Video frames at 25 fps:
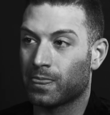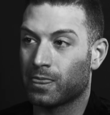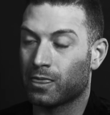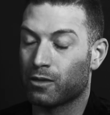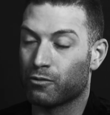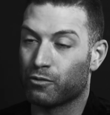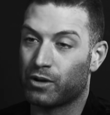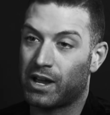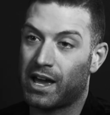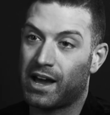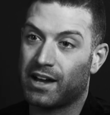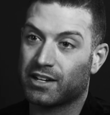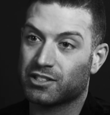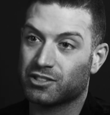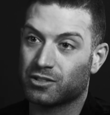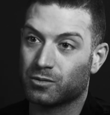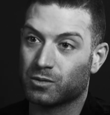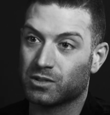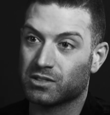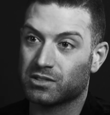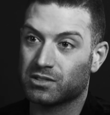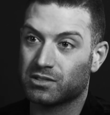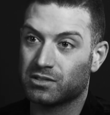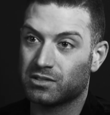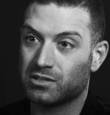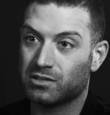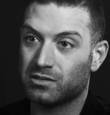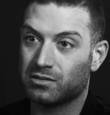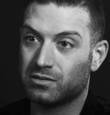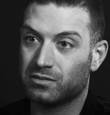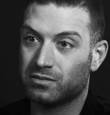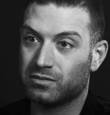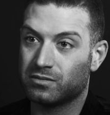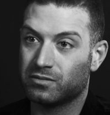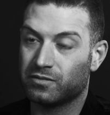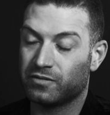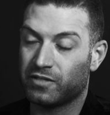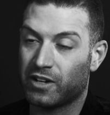The reaction was
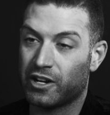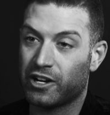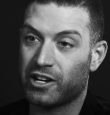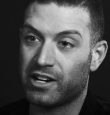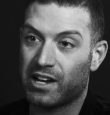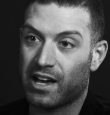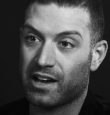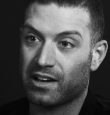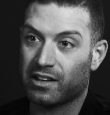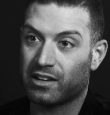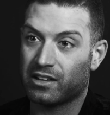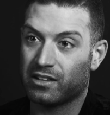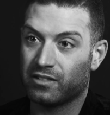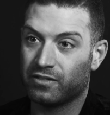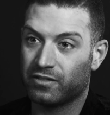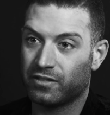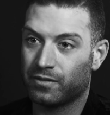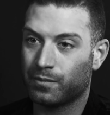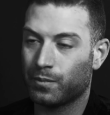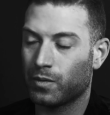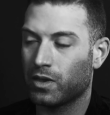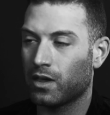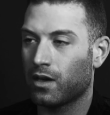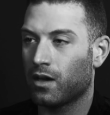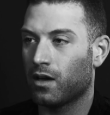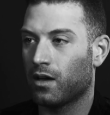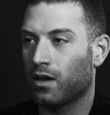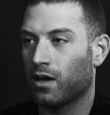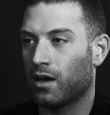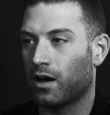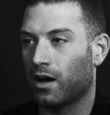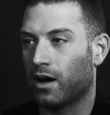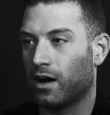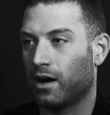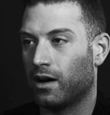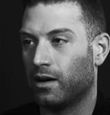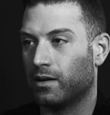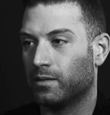very negative.
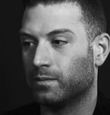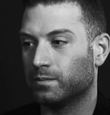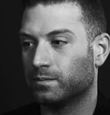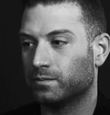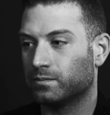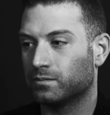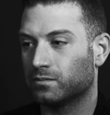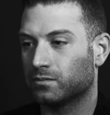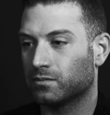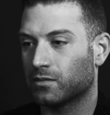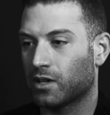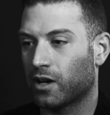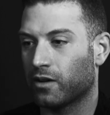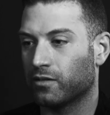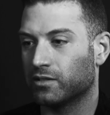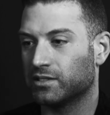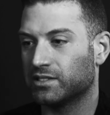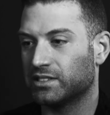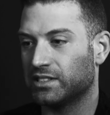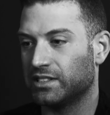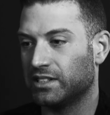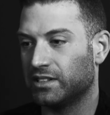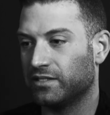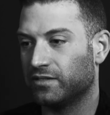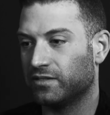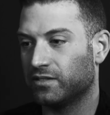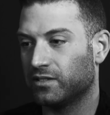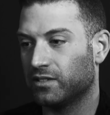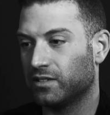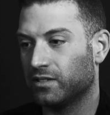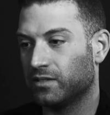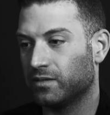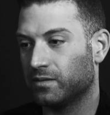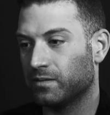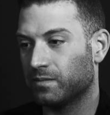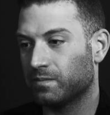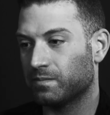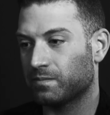I
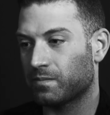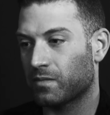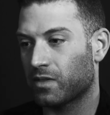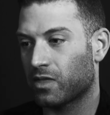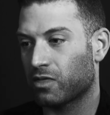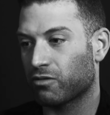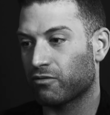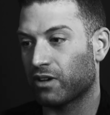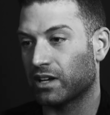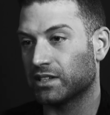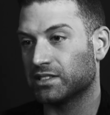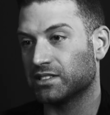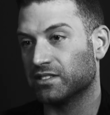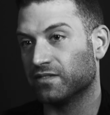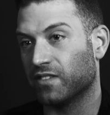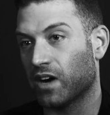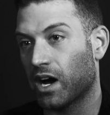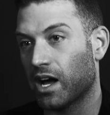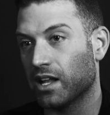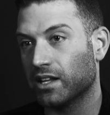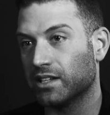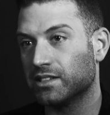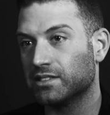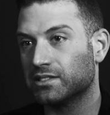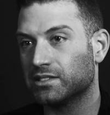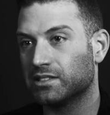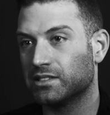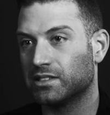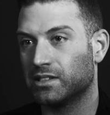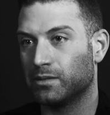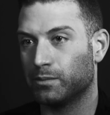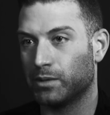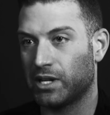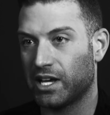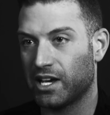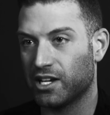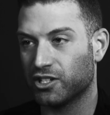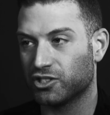received threats of violence,
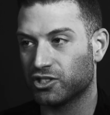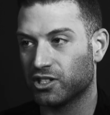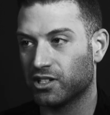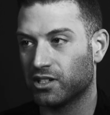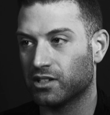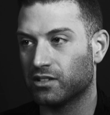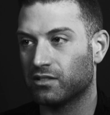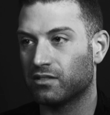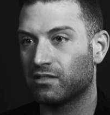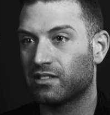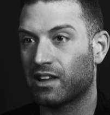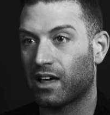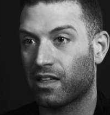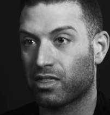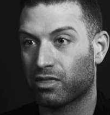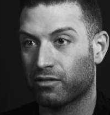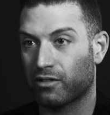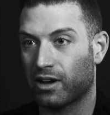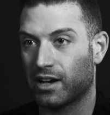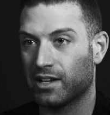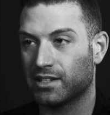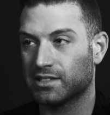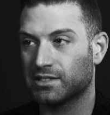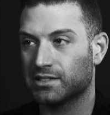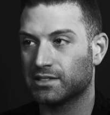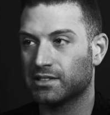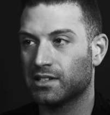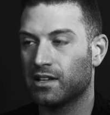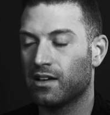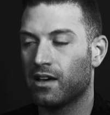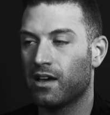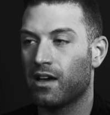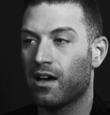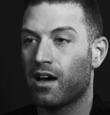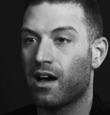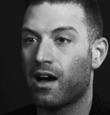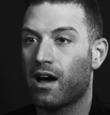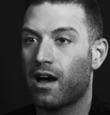intimidation, death threats,
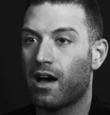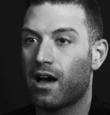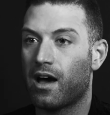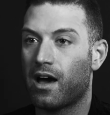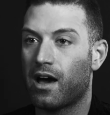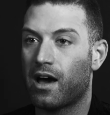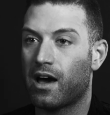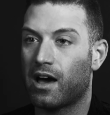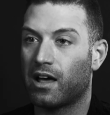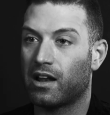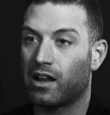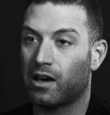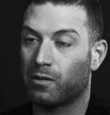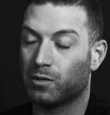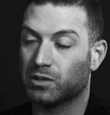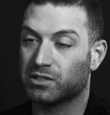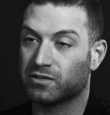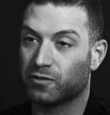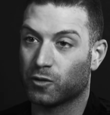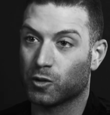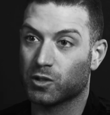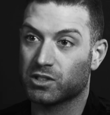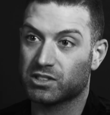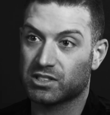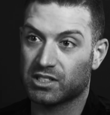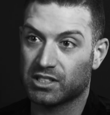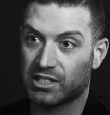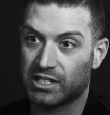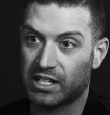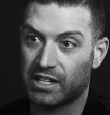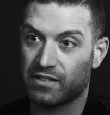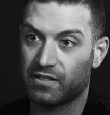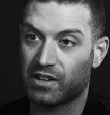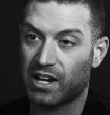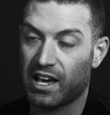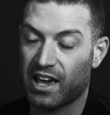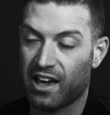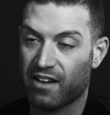and I was forced to
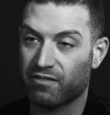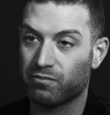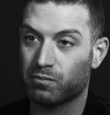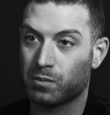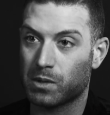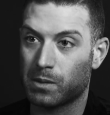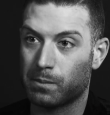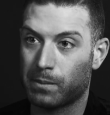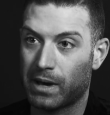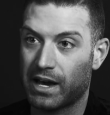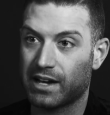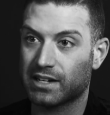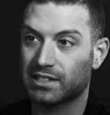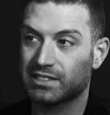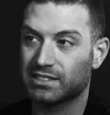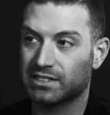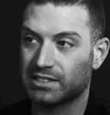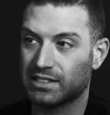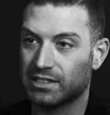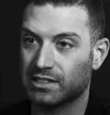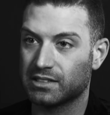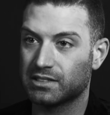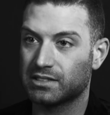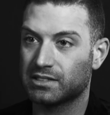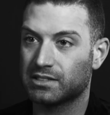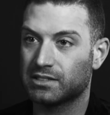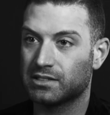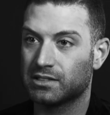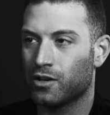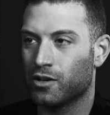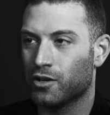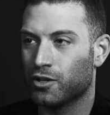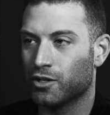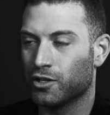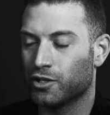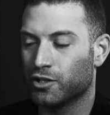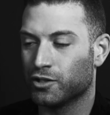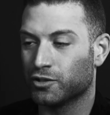leave and I haven't been back since.
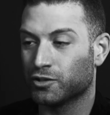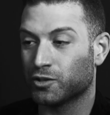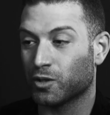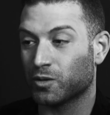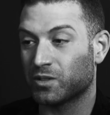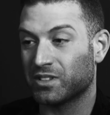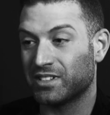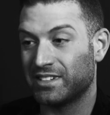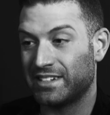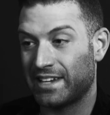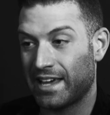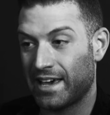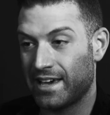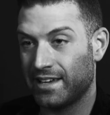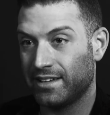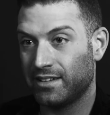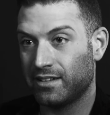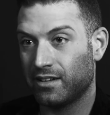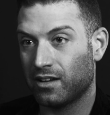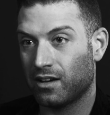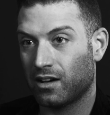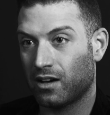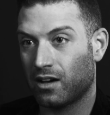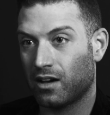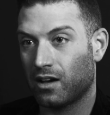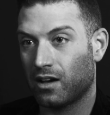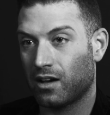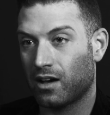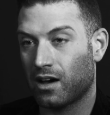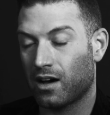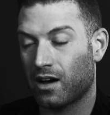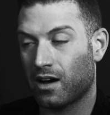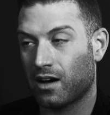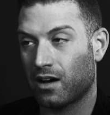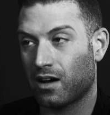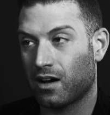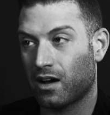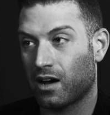So to date,
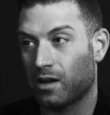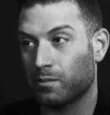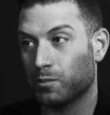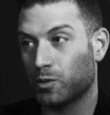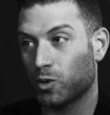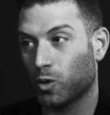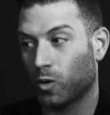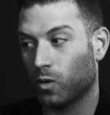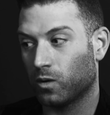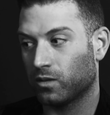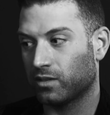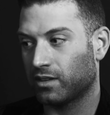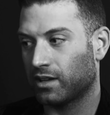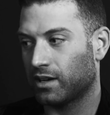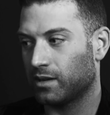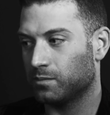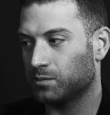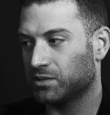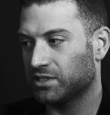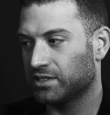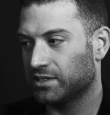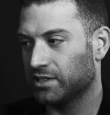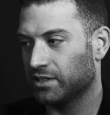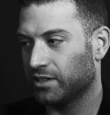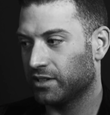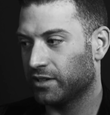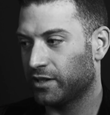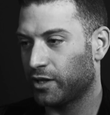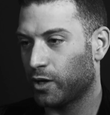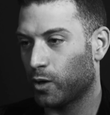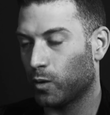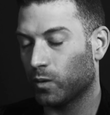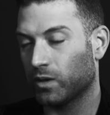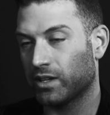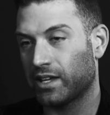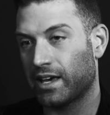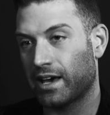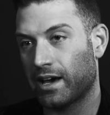I'm told that I'm still the
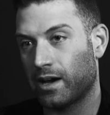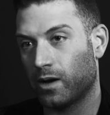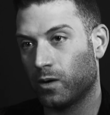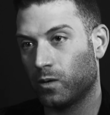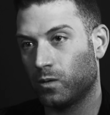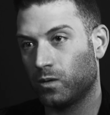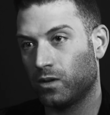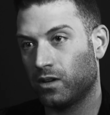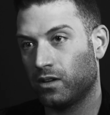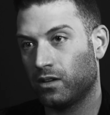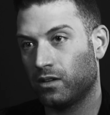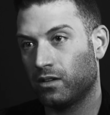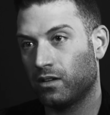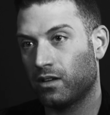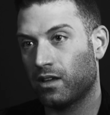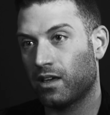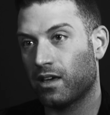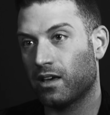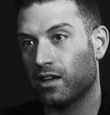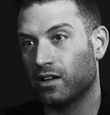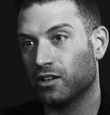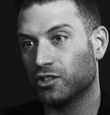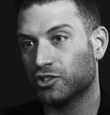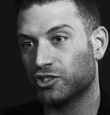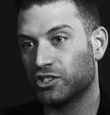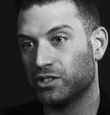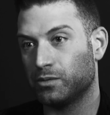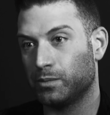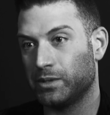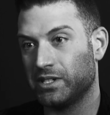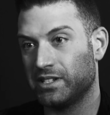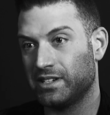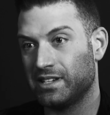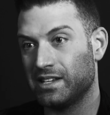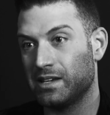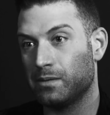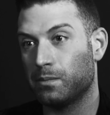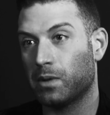only out
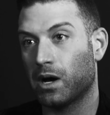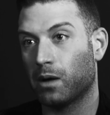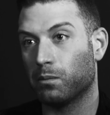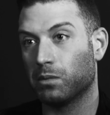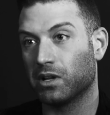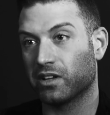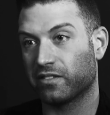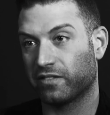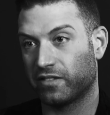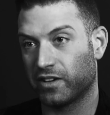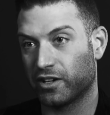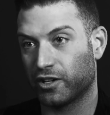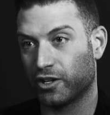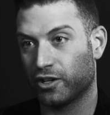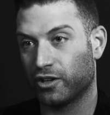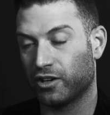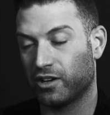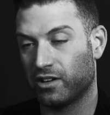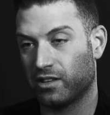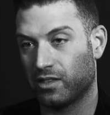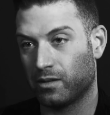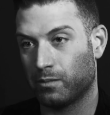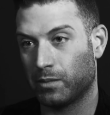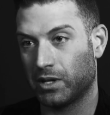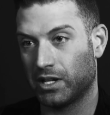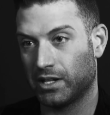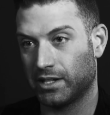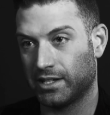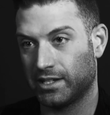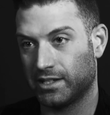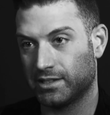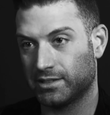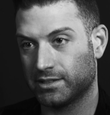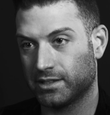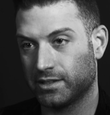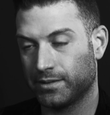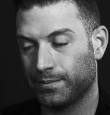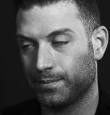LGBT public figure in the Middle
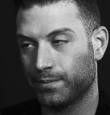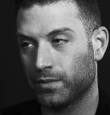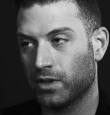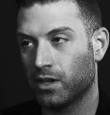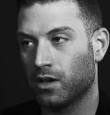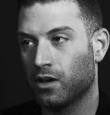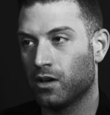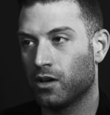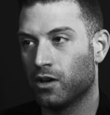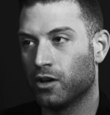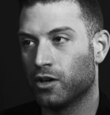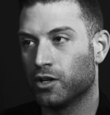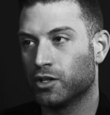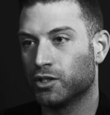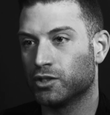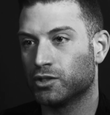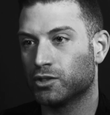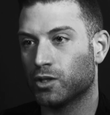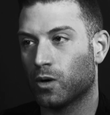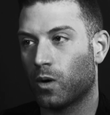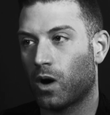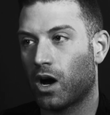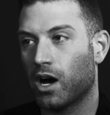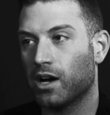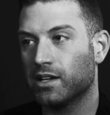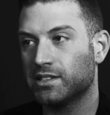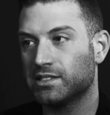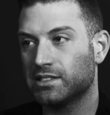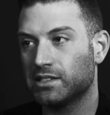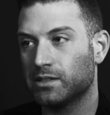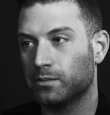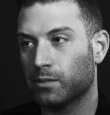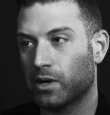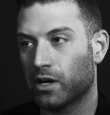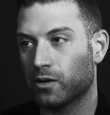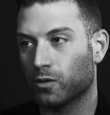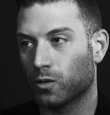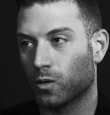East. So I see
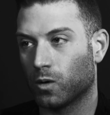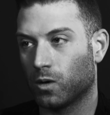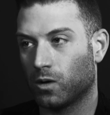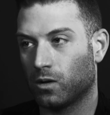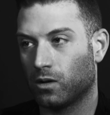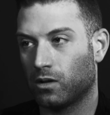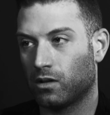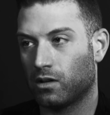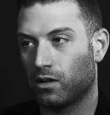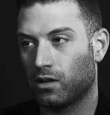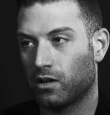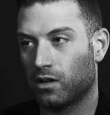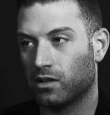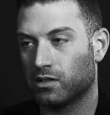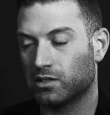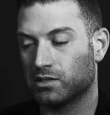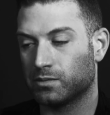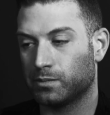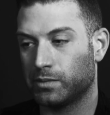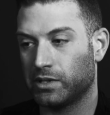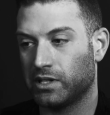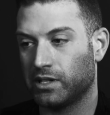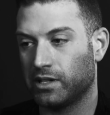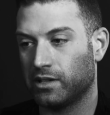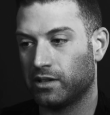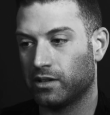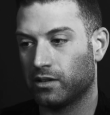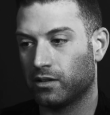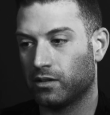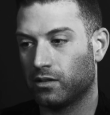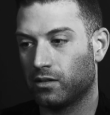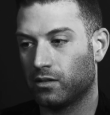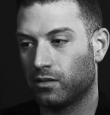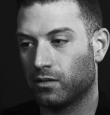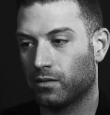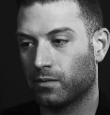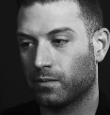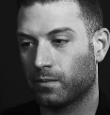my role as being
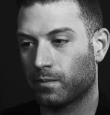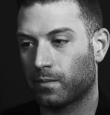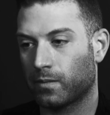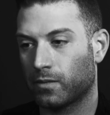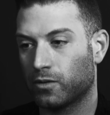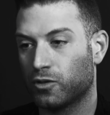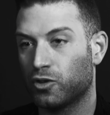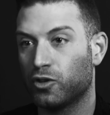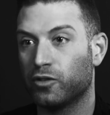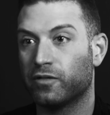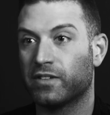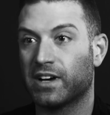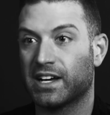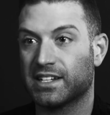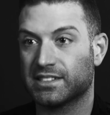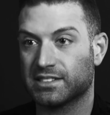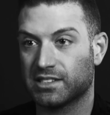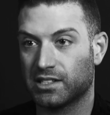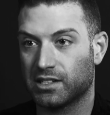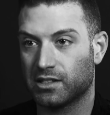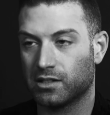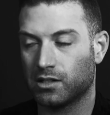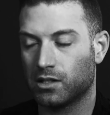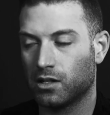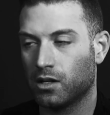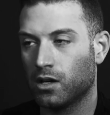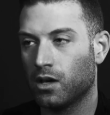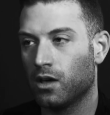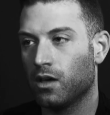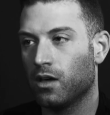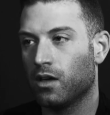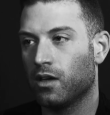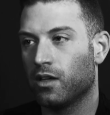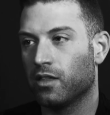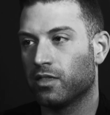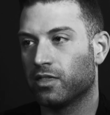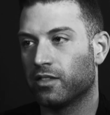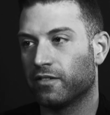two-faceted.
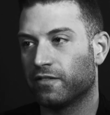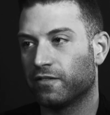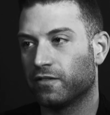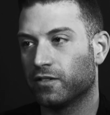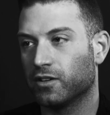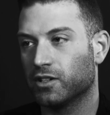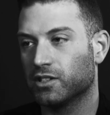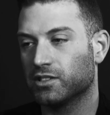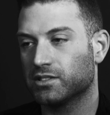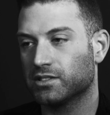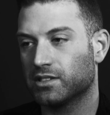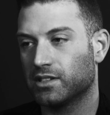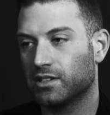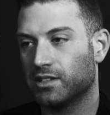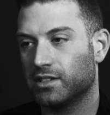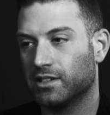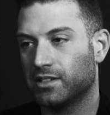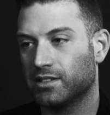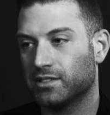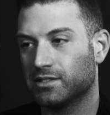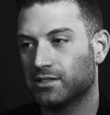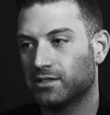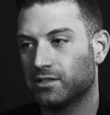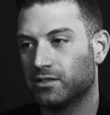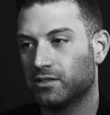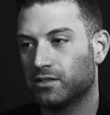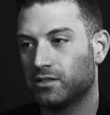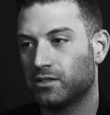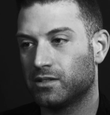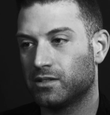The first is